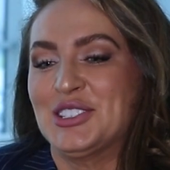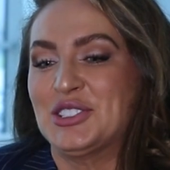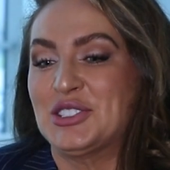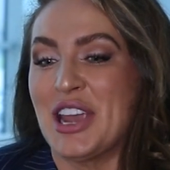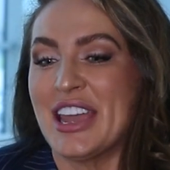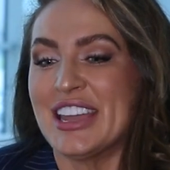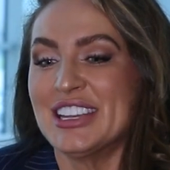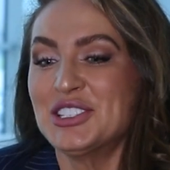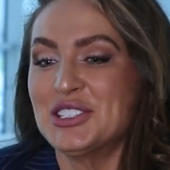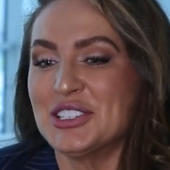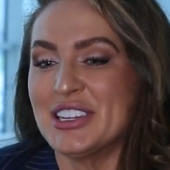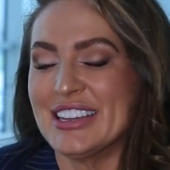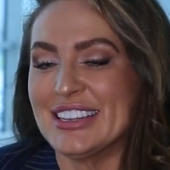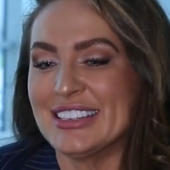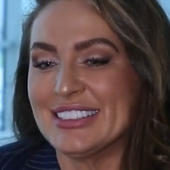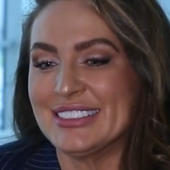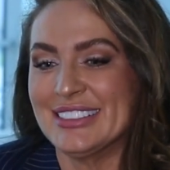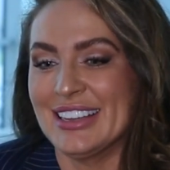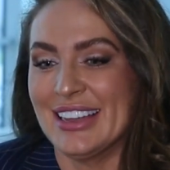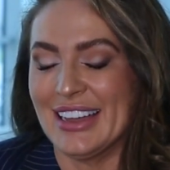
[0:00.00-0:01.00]

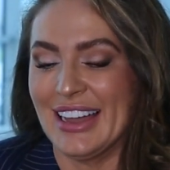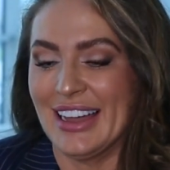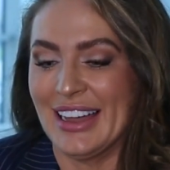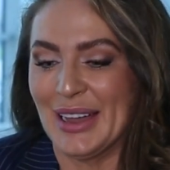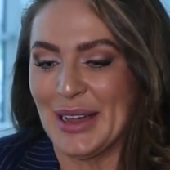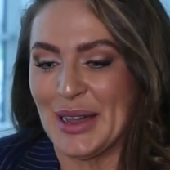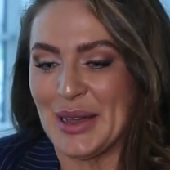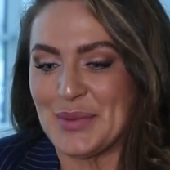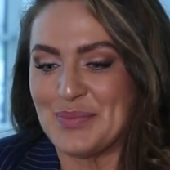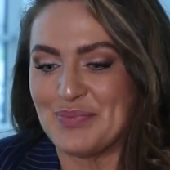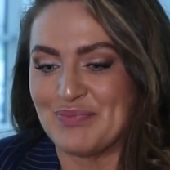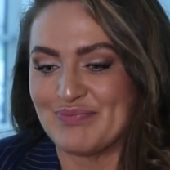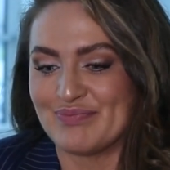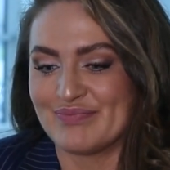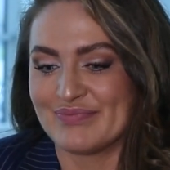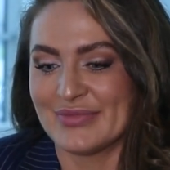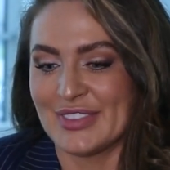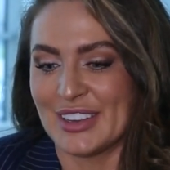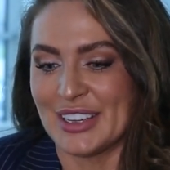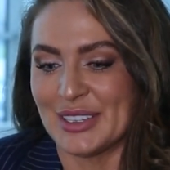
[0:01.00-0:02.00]
Changing
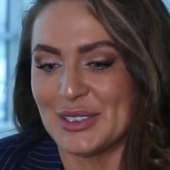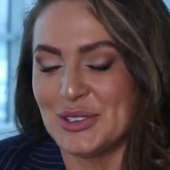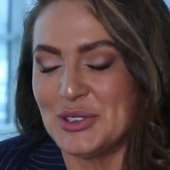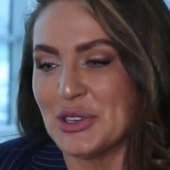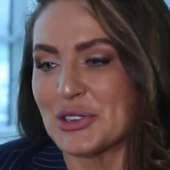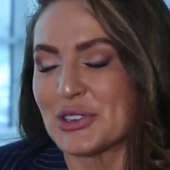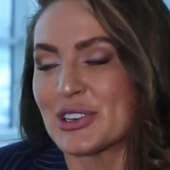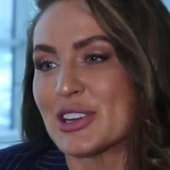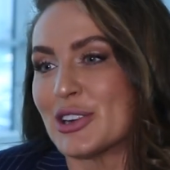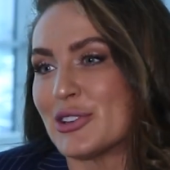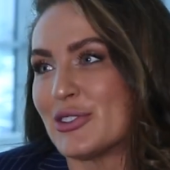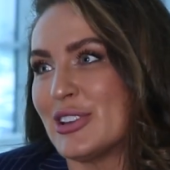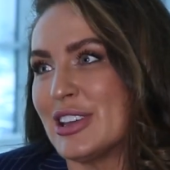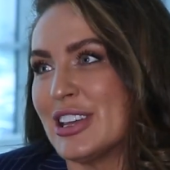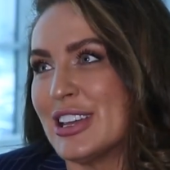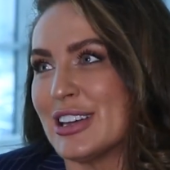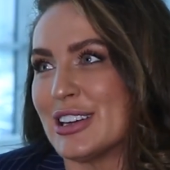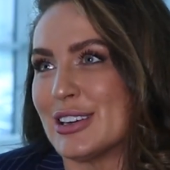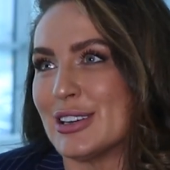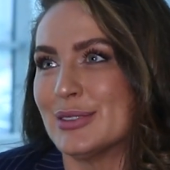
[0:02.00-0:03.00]
your
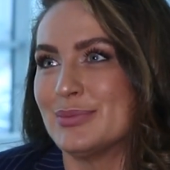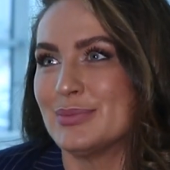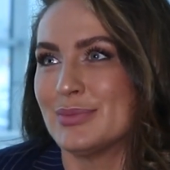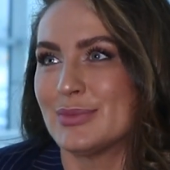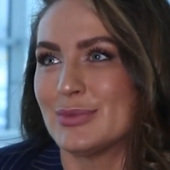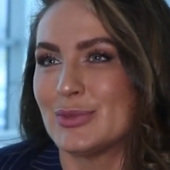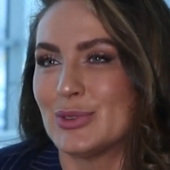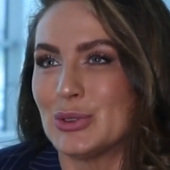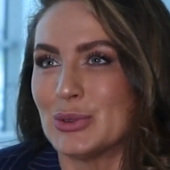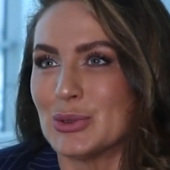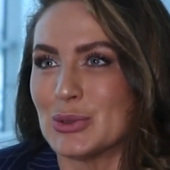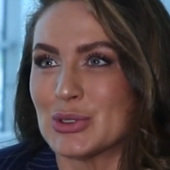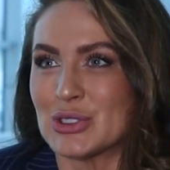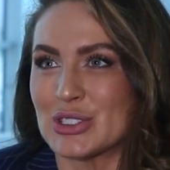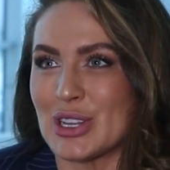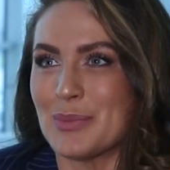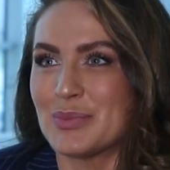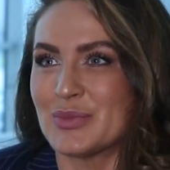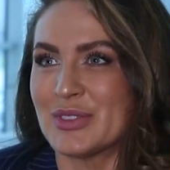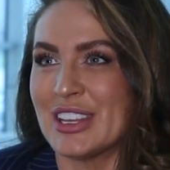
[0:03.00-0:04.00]
career to
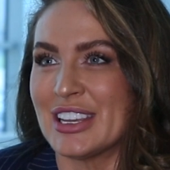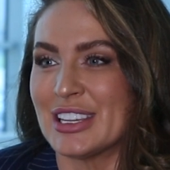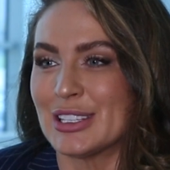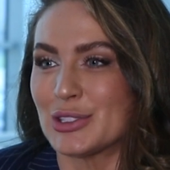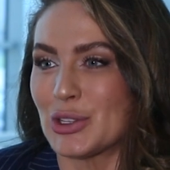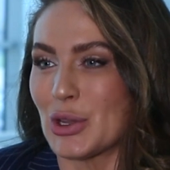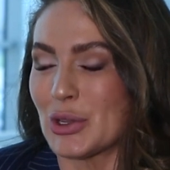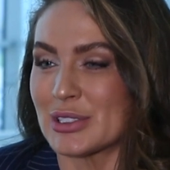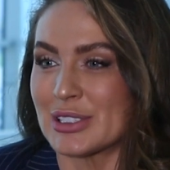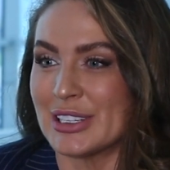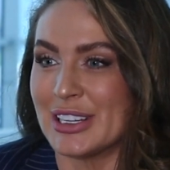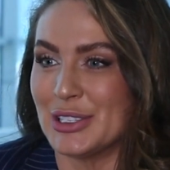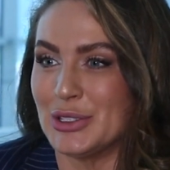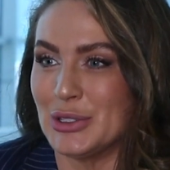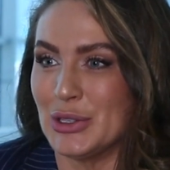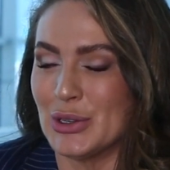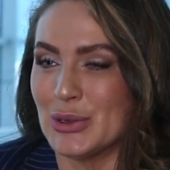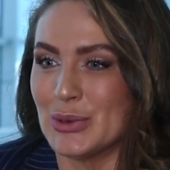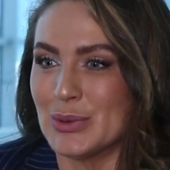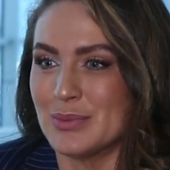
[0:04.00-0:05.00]
something totally
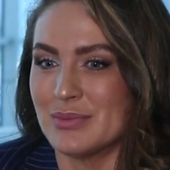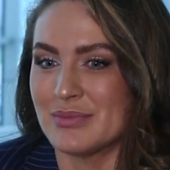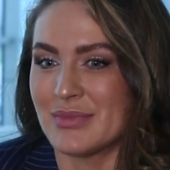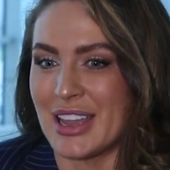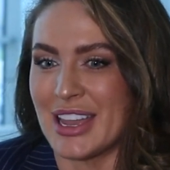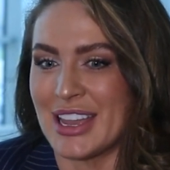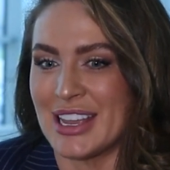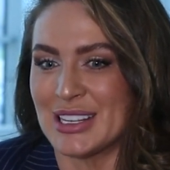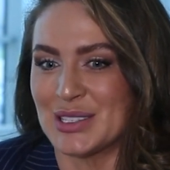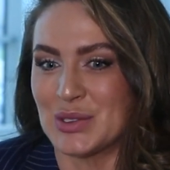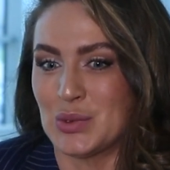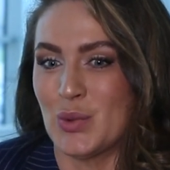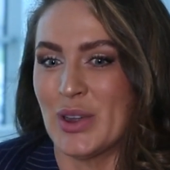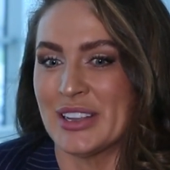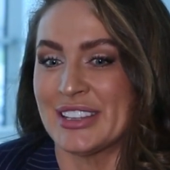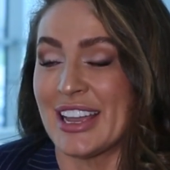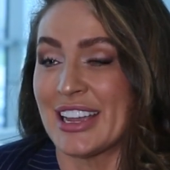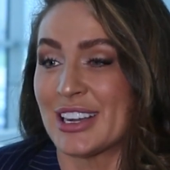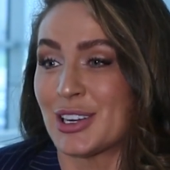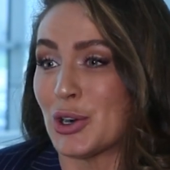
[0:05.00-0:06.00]
new is
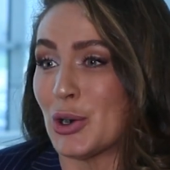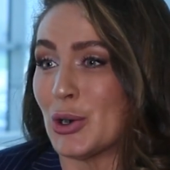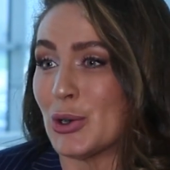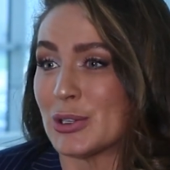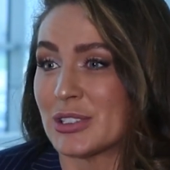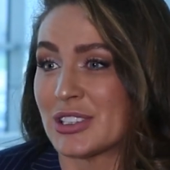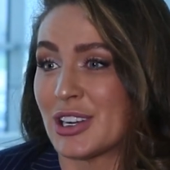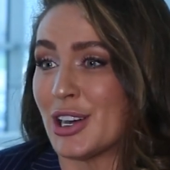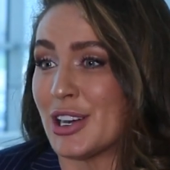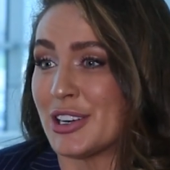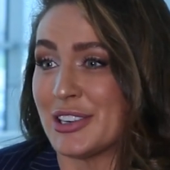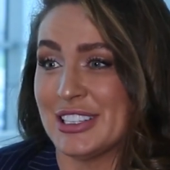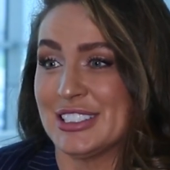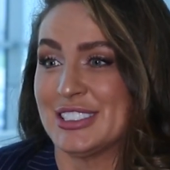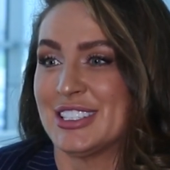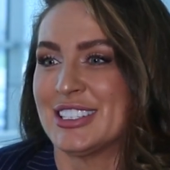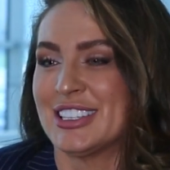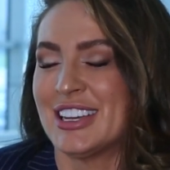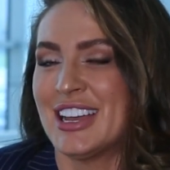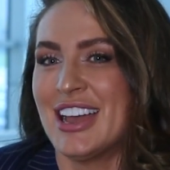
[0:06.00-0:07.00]
what I call
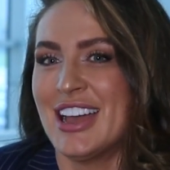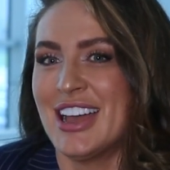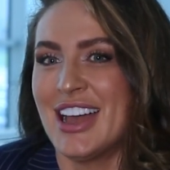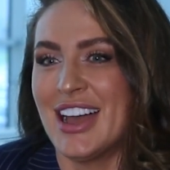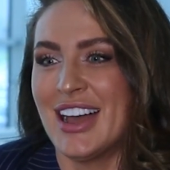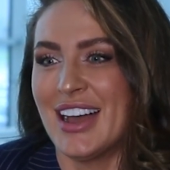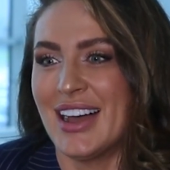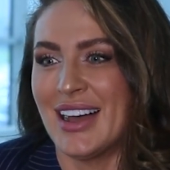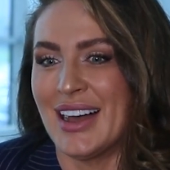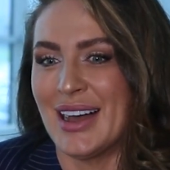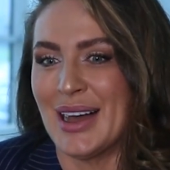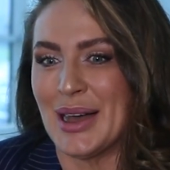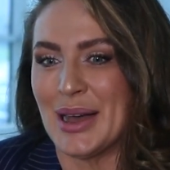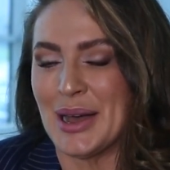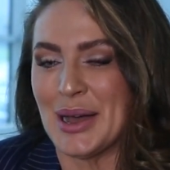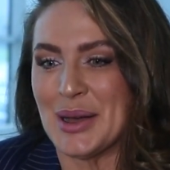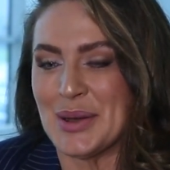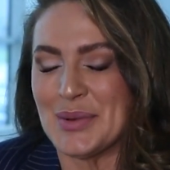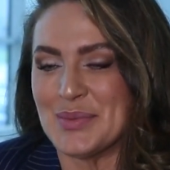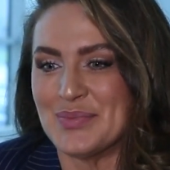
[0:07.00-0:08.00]
courage.
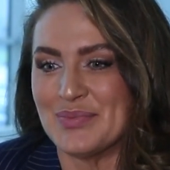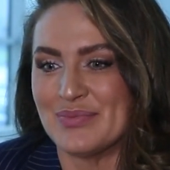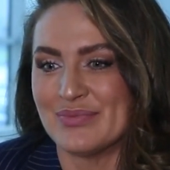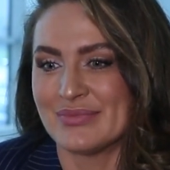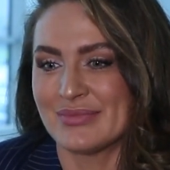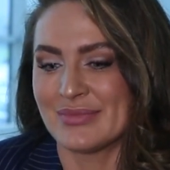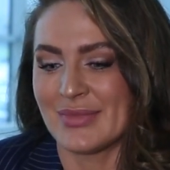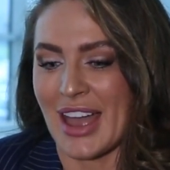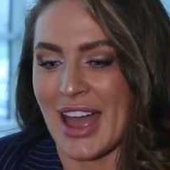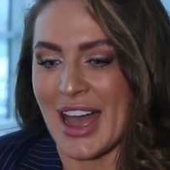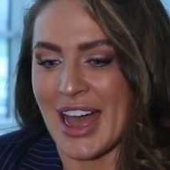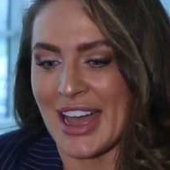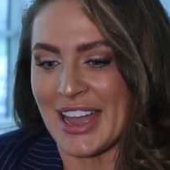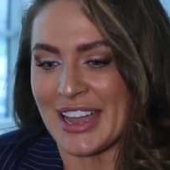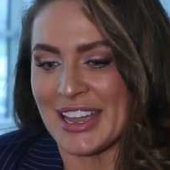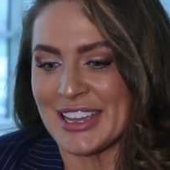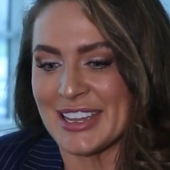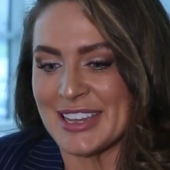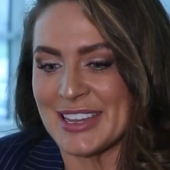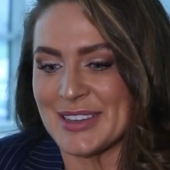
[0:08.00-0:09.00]

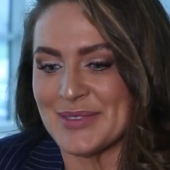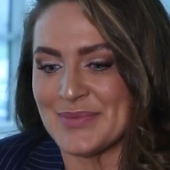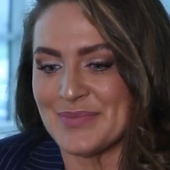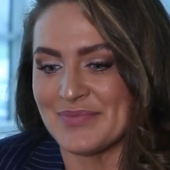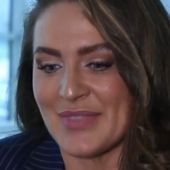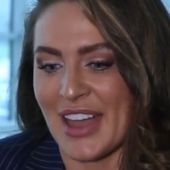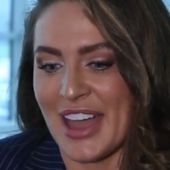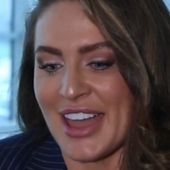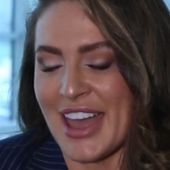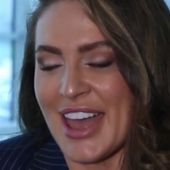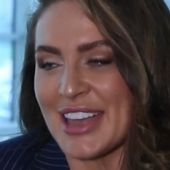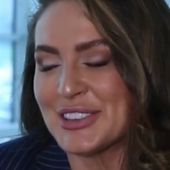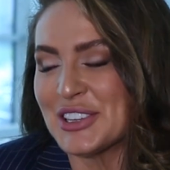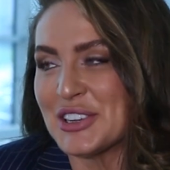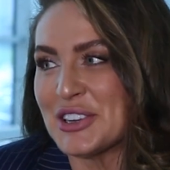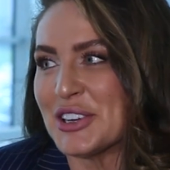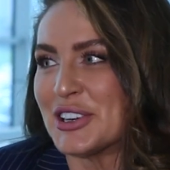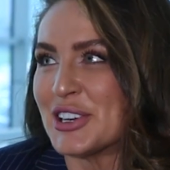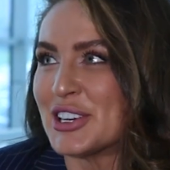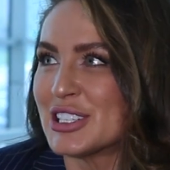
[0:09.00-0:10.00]
I had
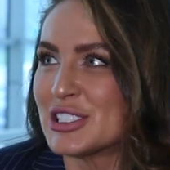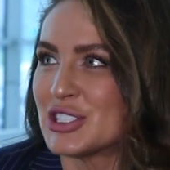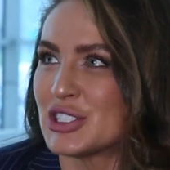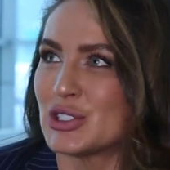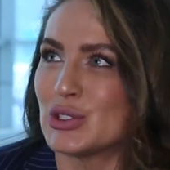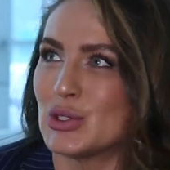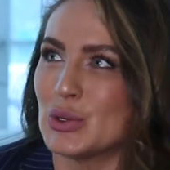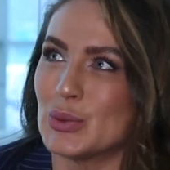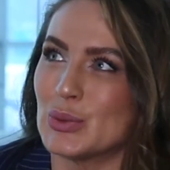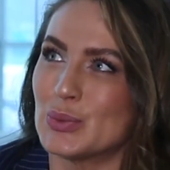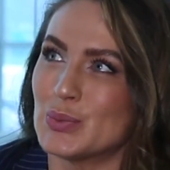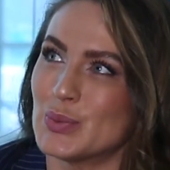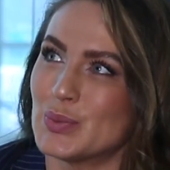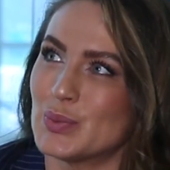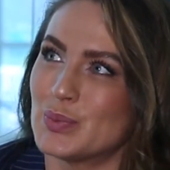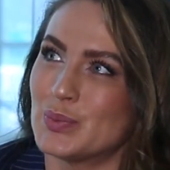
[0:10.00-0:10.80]
the urge to